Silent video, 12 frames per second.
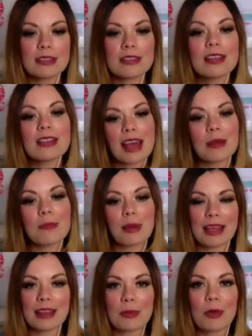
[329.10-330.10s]
then
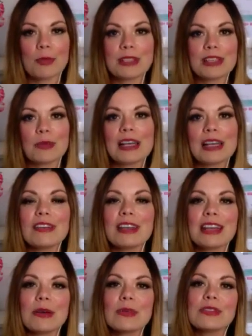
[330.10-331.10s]
buy the property that we live in now.